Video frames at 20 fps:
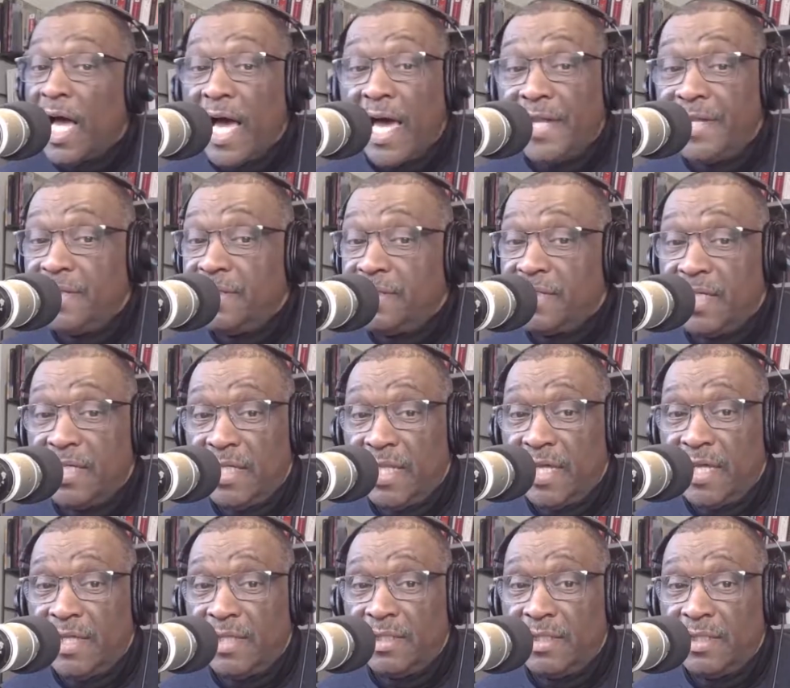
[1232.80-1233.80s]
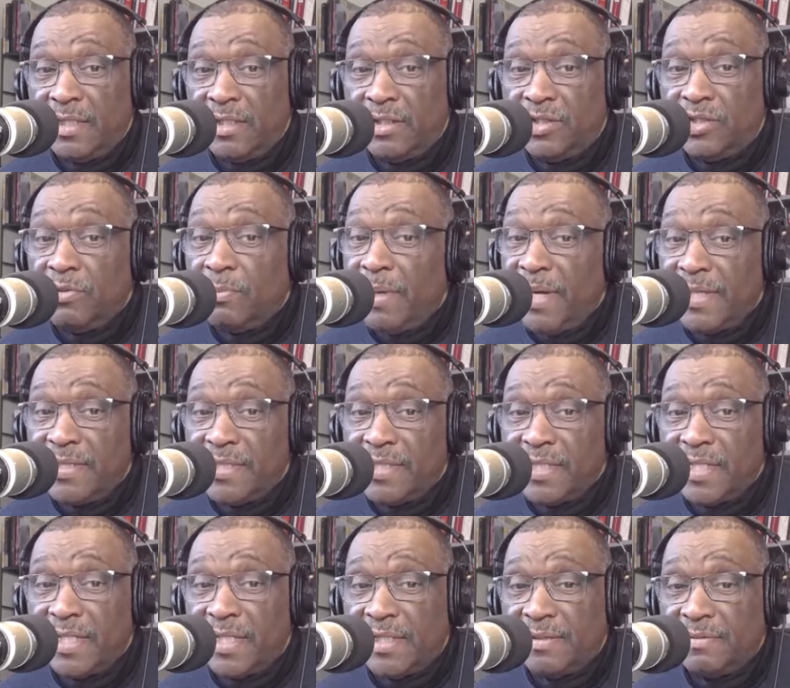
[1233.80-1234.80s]
I didn't say that. Joe Biden
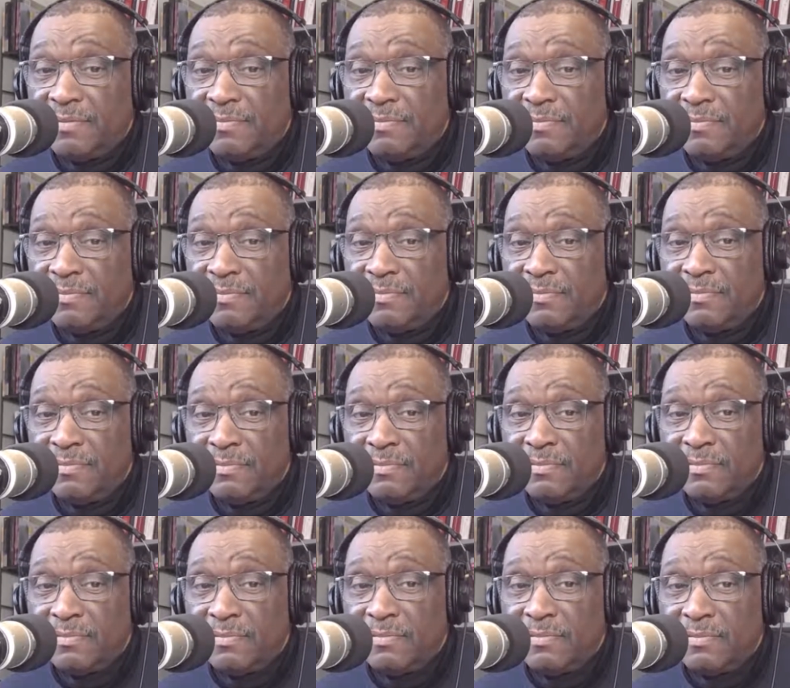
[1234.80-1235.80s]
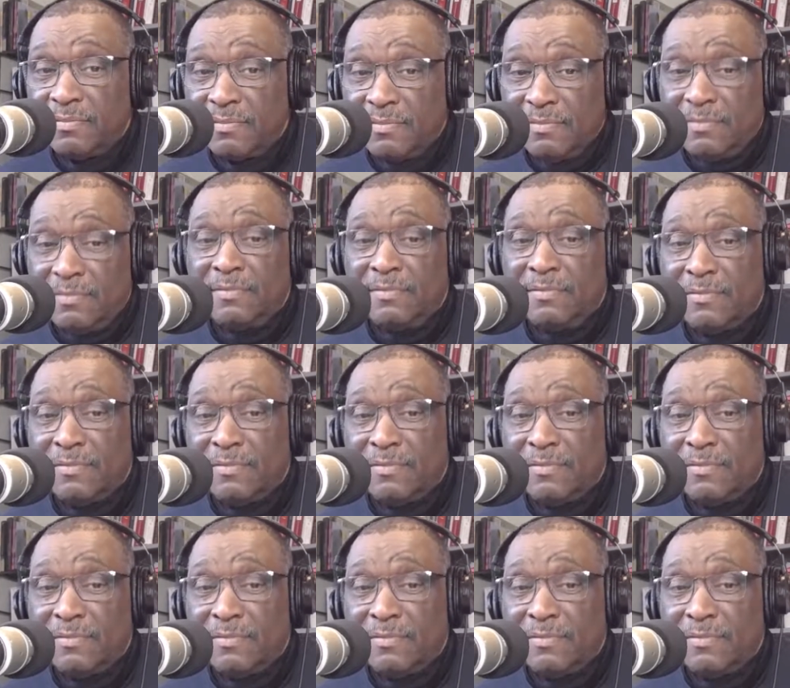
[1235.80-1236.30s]
said it.